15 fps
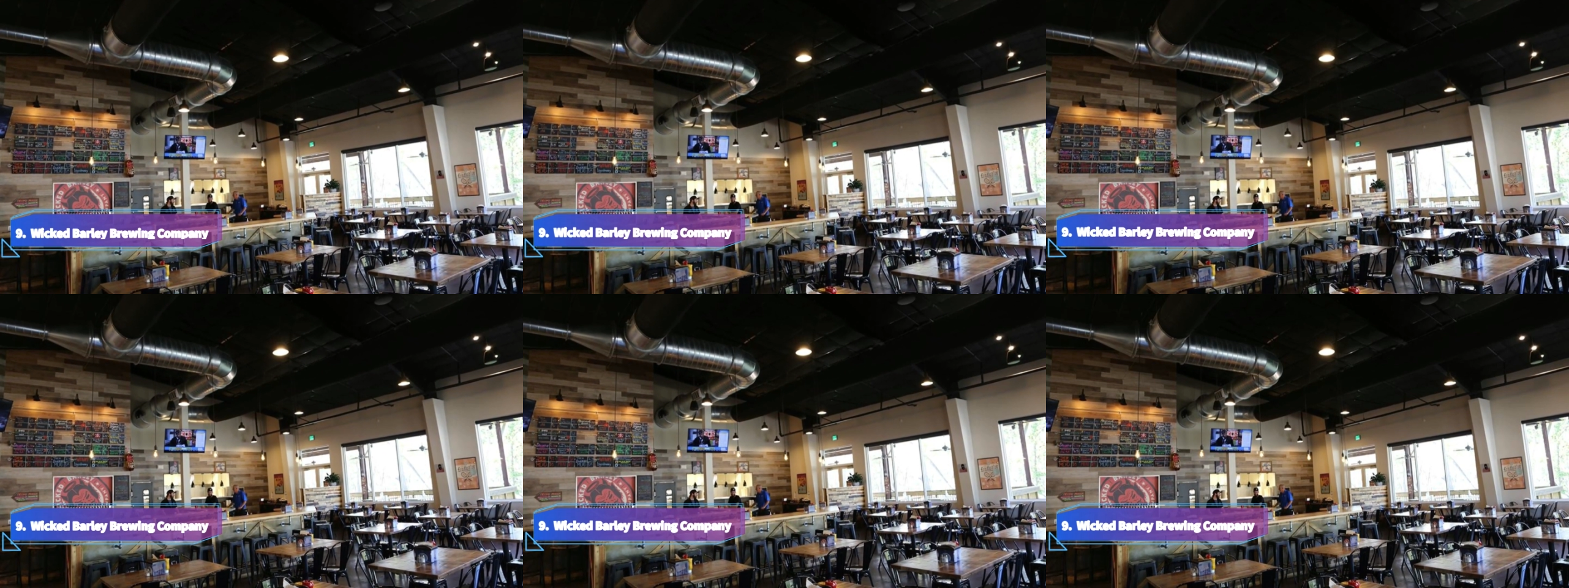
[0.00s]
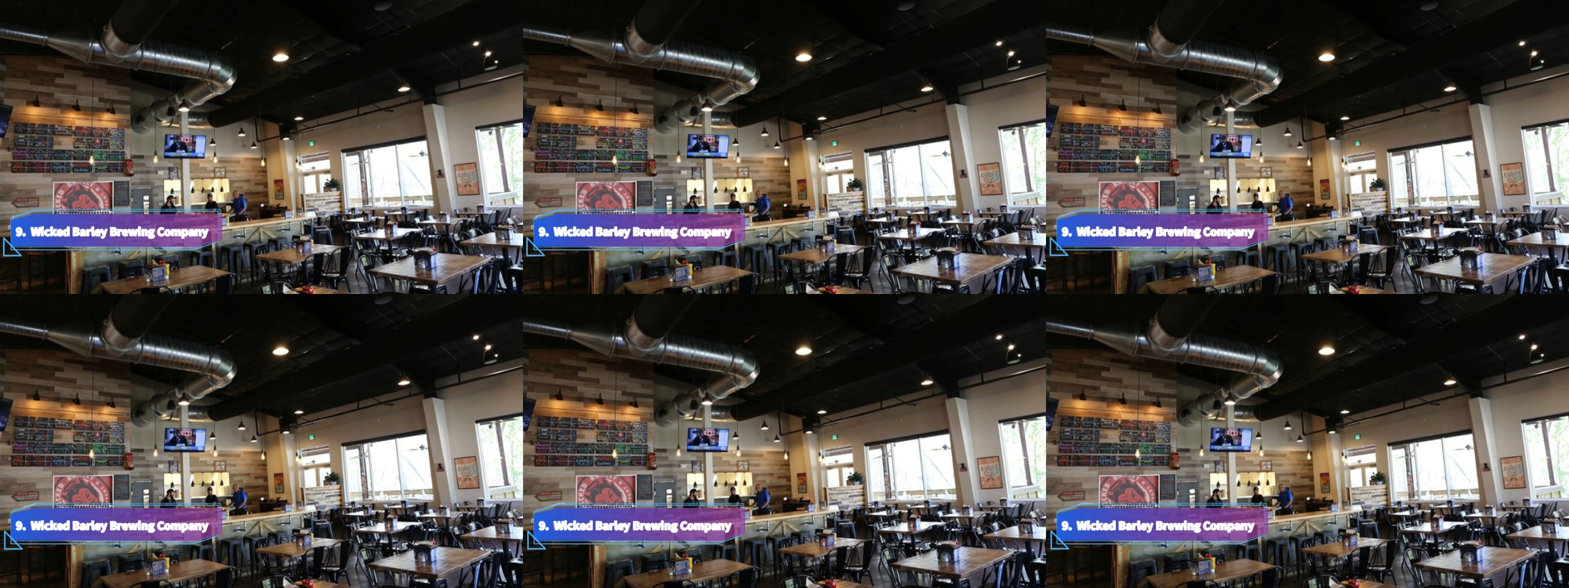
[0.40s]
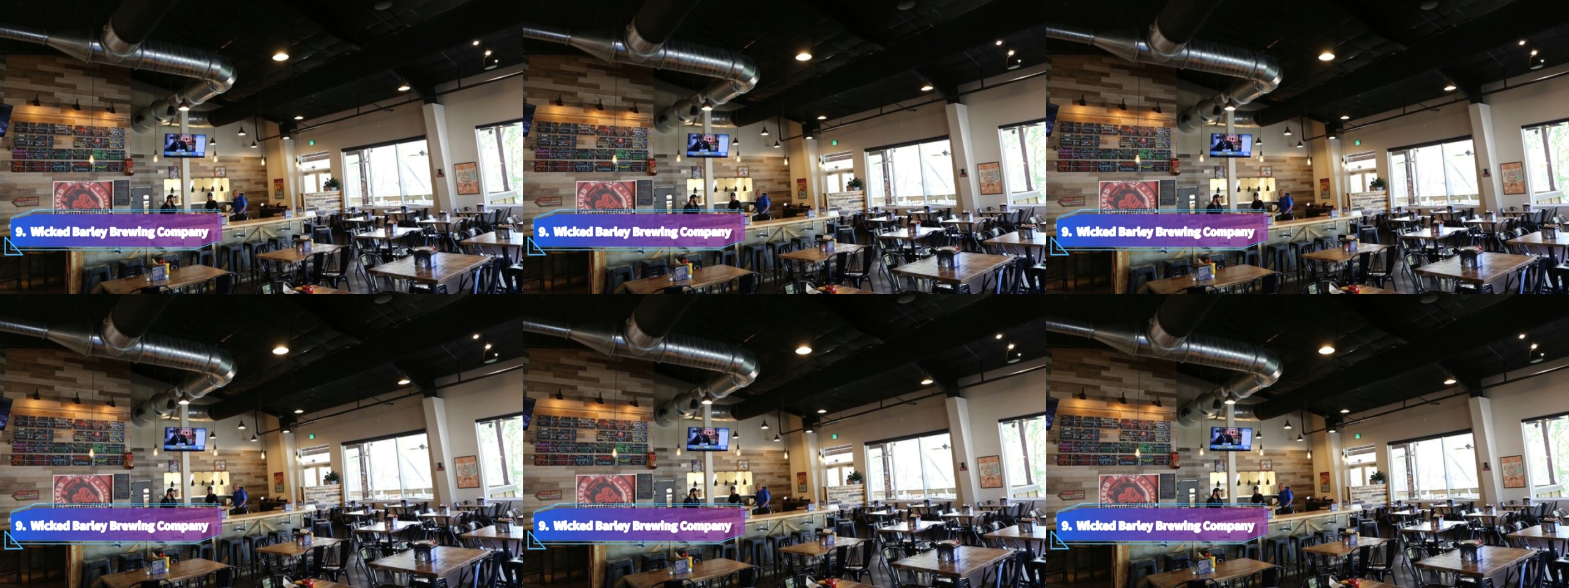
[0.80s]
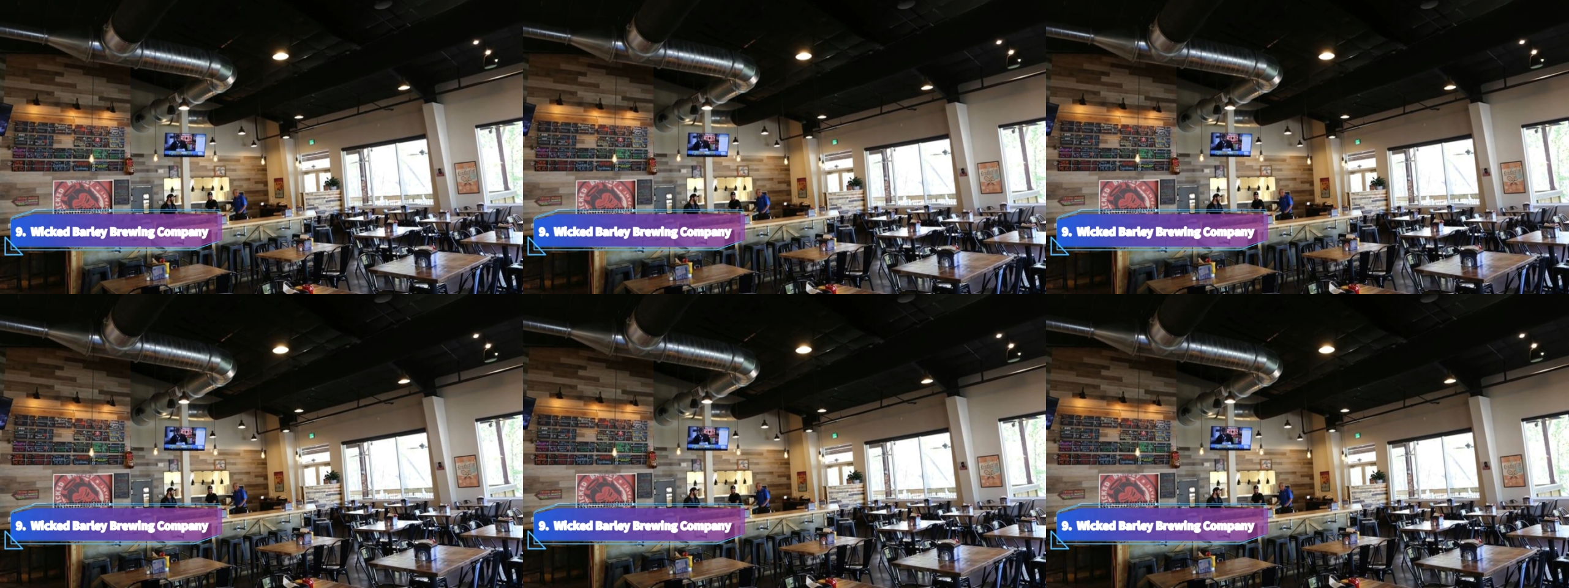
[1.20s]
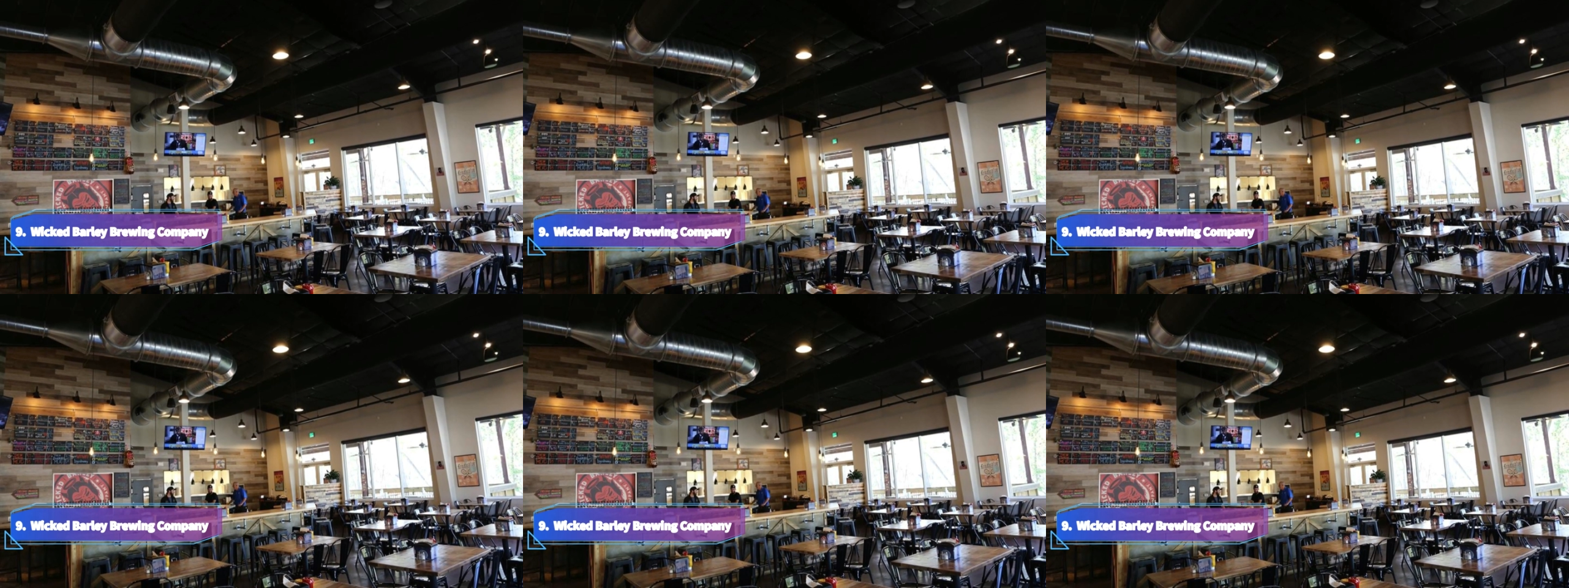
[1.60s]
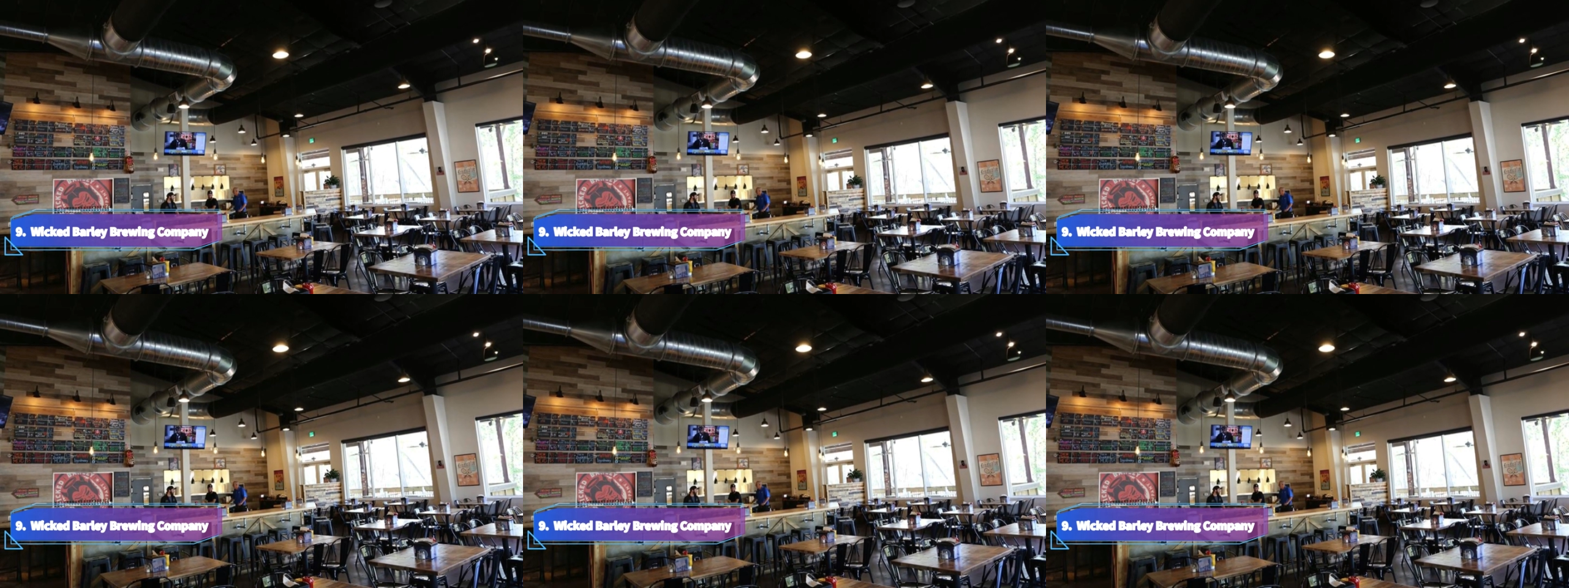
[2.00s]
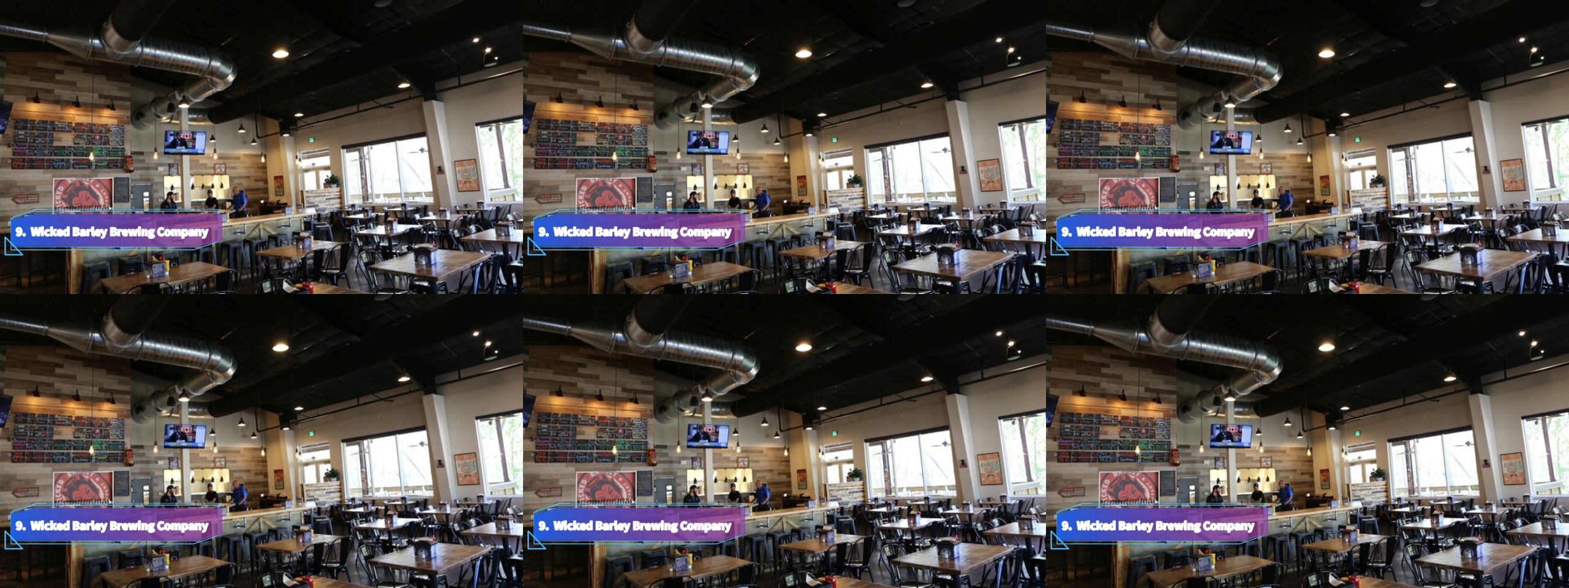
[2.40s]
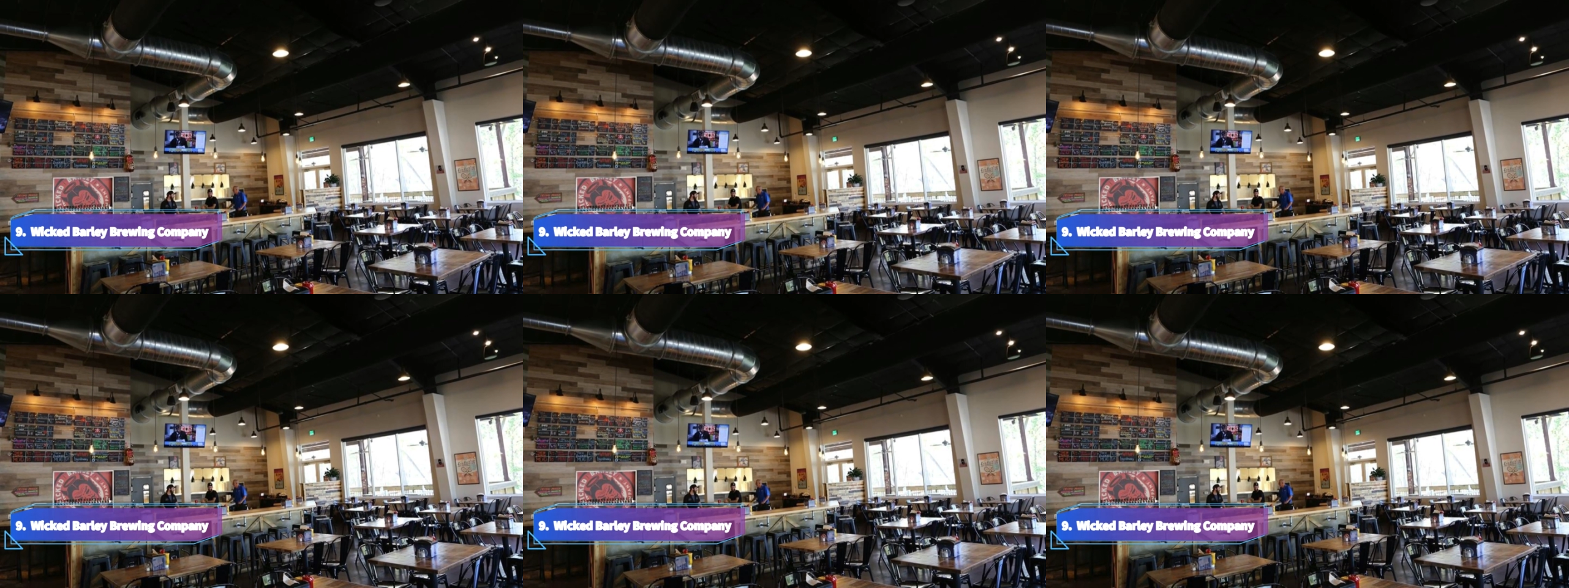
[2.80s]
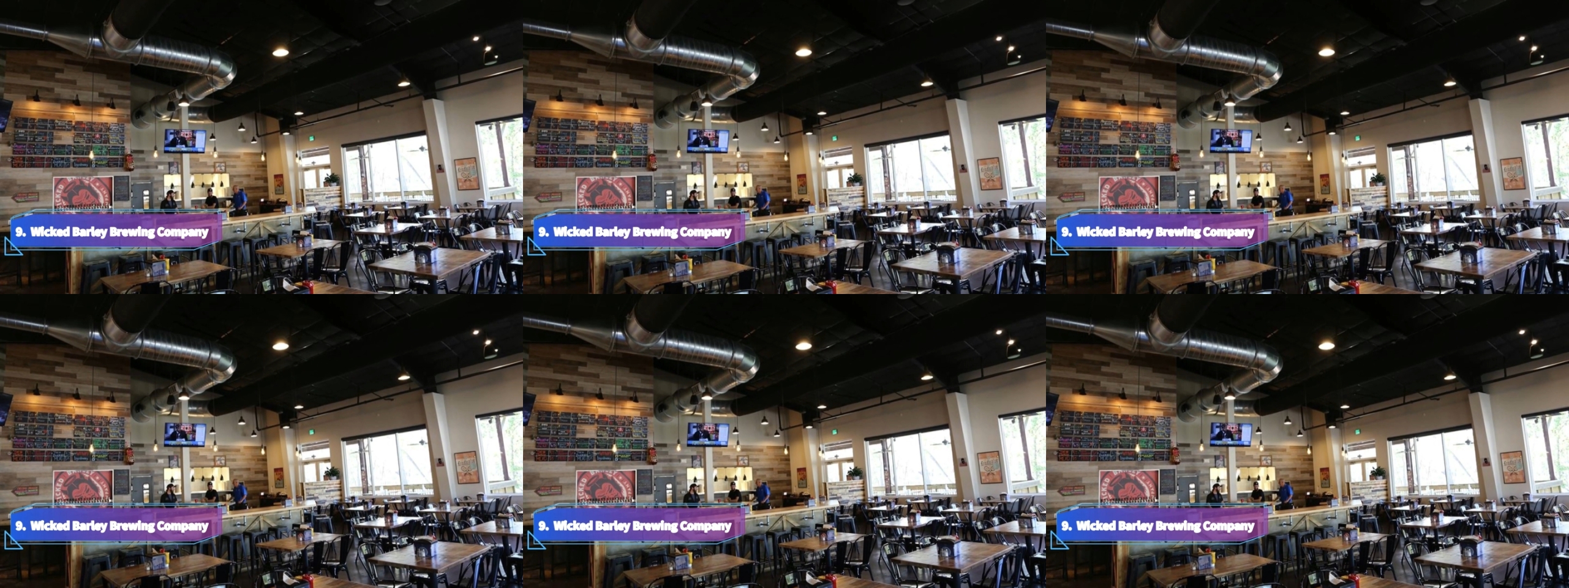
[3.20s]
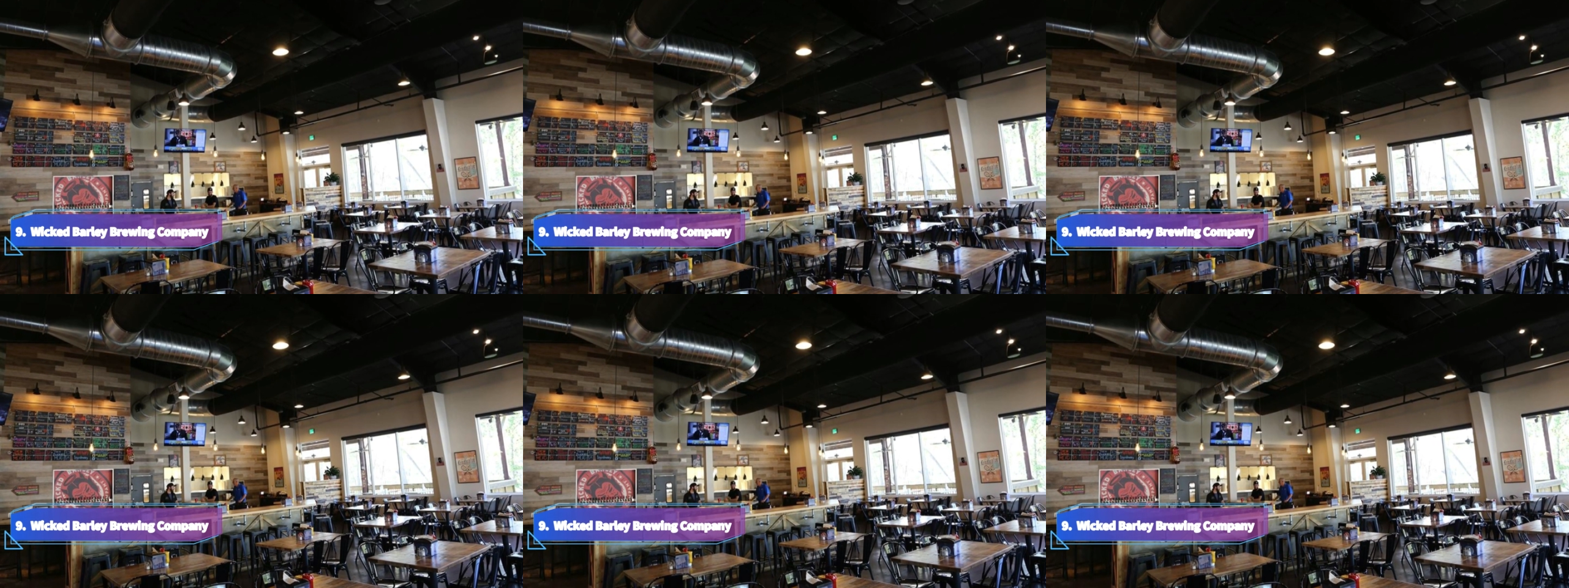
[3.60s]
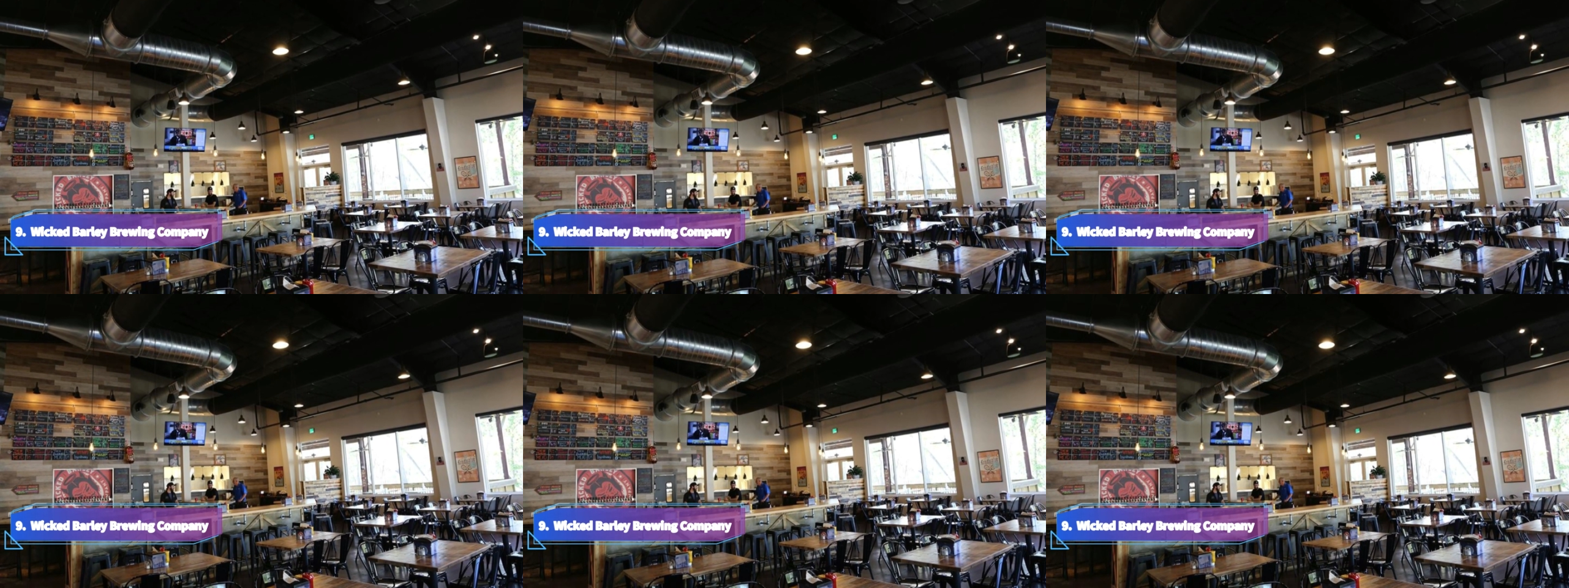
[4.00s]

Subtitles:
(no speaker visible)